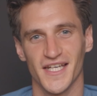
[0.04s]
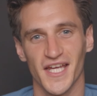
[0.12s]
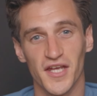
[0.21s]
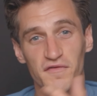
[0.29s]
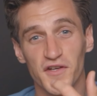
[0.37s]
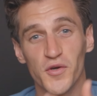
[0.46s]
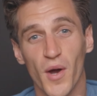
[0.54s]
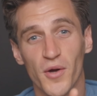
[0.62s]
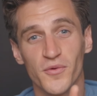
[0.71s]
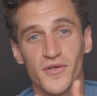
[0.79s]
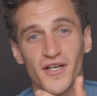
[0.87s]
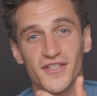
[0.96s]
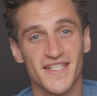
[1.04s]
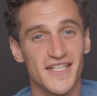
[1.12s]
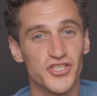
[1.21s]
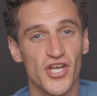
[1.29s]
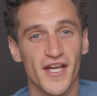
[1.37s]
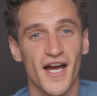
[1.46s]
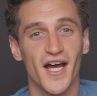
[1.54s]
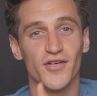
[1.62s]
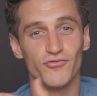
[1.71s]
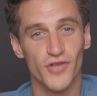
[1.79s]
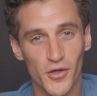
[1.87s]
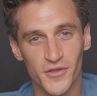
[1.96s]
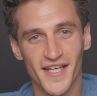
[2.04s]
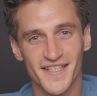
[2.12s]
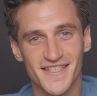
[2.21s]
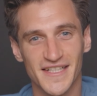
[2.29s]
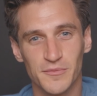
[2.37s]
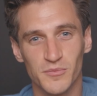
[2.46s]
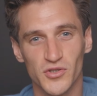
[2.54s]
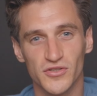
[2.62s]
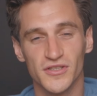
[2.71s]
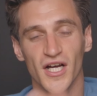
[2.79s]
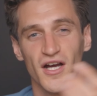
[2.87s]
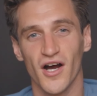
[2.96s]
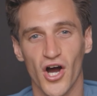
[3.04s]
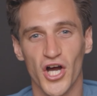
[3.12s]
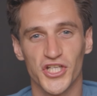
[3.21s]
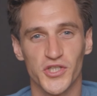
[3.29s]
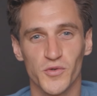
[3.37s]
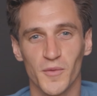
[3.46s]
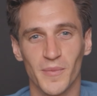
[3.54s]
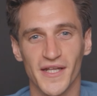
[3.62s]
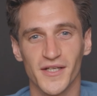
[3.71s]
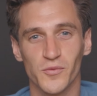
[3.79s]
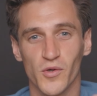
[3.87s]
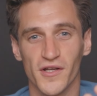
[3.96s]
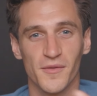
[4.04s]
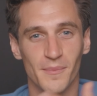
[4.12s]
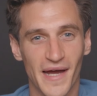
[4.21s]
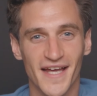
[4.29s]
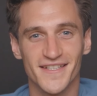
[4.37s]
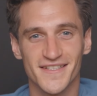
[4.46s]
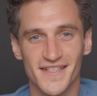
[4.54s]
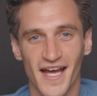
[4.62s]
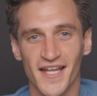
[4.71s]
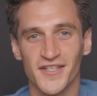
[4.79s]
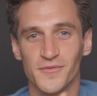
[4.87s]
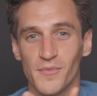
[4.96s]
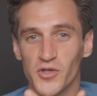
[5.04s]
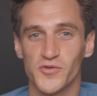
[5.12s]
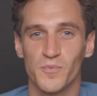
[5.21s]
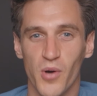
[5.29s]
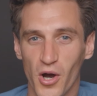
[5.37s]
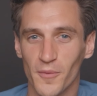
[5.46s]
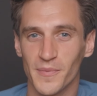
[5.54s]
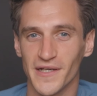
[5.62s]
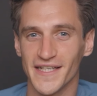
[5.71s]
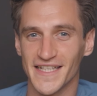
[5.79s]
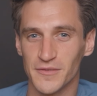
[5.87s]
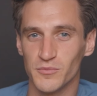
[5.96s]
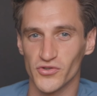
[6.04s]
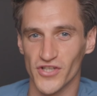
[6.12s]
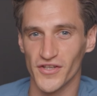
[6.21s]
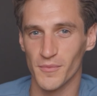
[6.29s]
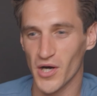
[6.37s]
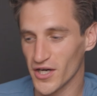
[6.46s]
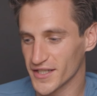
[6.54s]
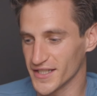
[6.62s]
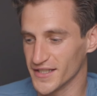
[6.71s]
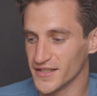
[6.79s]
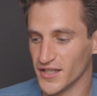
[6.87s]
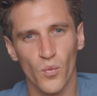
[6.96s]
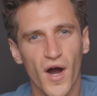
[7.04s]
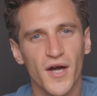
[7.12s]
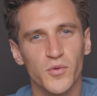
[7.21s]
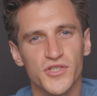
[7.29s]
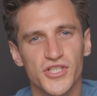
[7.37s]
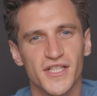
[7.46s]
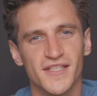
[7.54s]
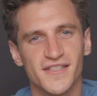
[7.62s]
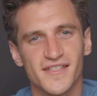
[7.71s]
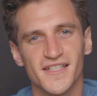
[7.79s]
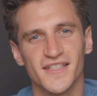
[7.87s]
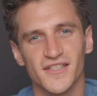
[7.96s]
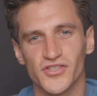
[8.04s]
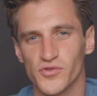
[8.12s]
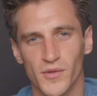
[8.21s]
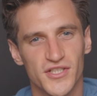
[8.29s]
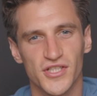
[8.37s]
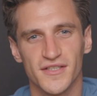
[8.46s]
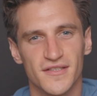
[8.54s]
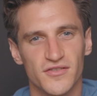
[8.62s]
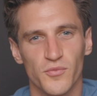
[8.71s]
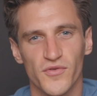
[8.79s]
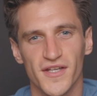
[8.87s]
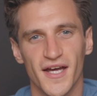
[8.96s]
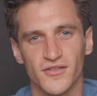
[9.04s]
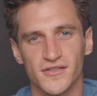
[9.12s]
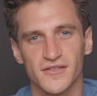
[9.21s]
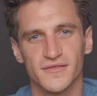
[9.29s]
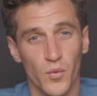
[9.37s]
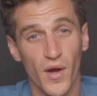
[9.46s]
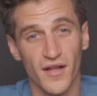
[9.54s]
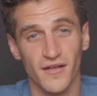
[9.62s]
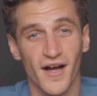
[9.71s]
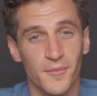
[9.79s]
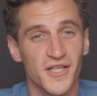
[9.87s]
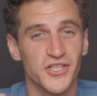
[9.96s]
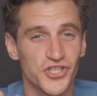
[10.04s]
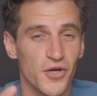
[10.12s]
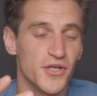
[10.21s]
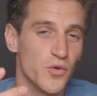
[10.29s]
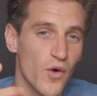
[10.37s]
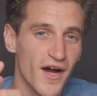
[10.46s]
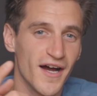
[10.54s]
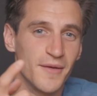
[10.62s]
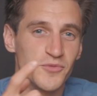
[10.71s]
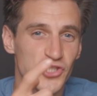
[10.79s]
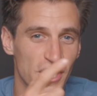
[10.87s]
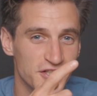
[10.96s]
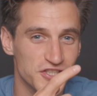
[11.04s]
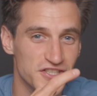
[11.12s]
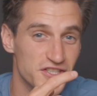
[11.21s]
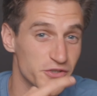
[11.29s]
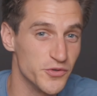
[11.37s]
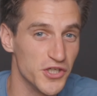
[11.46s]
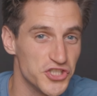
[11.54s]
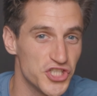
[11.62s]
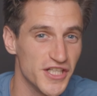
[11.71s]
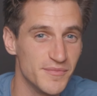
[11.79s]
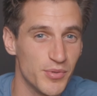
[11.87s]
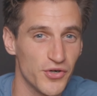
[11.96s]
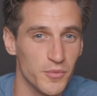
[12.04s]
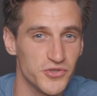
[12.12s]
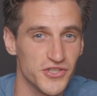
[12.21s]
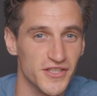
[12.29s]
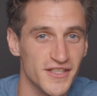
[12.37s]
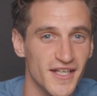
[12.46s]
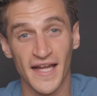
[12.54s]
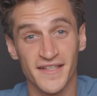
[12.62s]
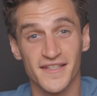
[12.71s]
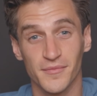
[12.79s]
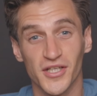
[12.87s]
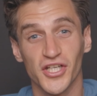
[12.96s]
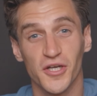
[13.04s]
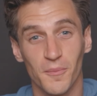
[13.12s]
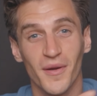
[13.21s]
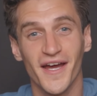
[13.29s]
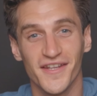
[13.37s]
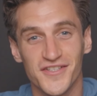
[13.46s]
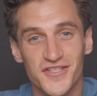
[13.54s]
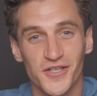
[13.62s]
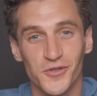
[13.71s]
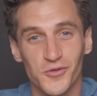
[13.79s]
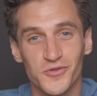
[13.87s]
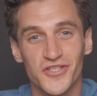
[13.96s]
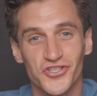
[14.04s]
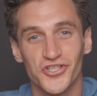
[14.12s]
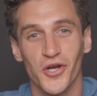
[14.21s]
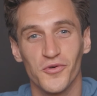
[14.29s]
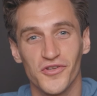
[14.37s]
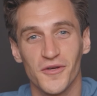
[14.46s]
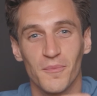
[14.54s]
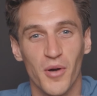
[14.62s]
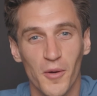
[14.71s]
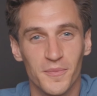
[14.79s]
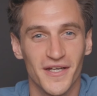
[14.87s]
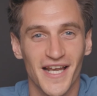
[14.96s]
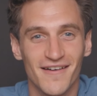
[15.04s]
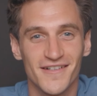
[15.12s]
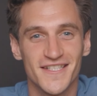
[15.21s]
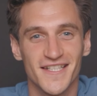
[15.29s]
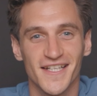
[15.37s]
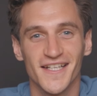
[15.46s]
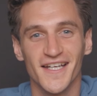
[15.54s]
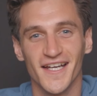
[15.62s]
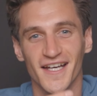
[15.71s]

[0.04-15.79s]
If you own a DJI Ronin S gimbal, arguably one of the best and most popular gimbals on the market, why would you consider switching to something else? Well, I'm going to show you why I'm changing to a cheaper option, and I'm going to compare the two to show that popularity